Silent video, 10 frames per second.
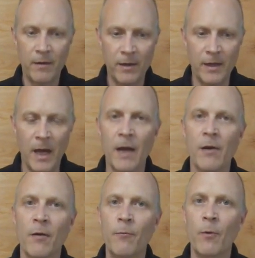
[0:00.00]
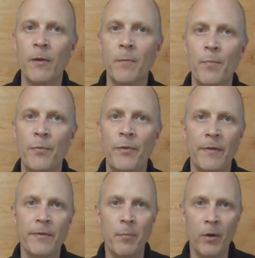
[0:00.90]
an odd enough rhythm
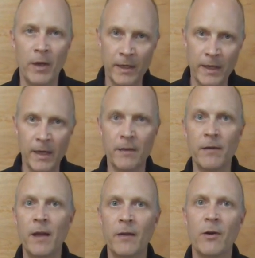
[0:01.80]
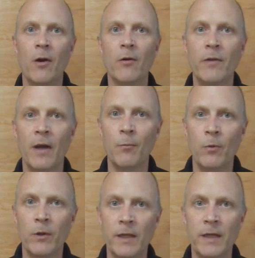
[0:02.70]
that the brain again has a hard time
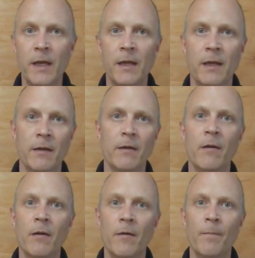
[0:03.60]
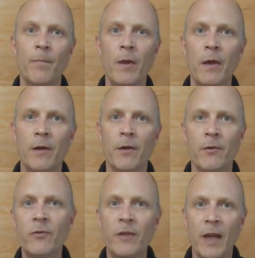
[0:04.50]
really getting an
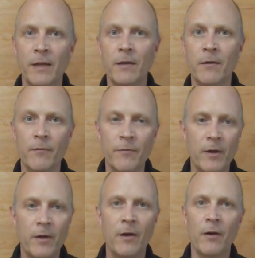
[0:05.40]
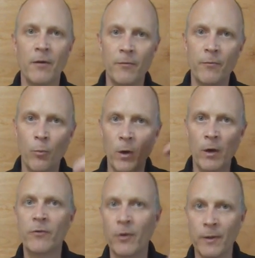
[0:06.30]
understanding of where
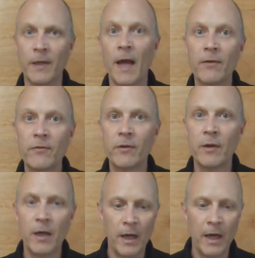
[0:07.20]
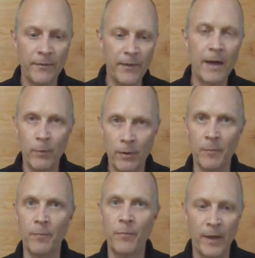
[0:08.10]
it's going next. And that
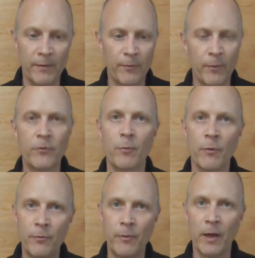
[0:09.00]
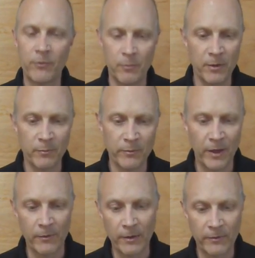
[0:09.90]
rhythm, that forte with 3 extra beats, would
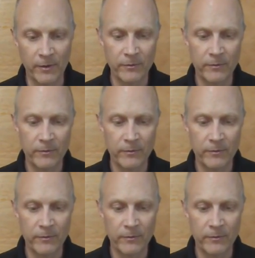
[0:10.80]
sound like this.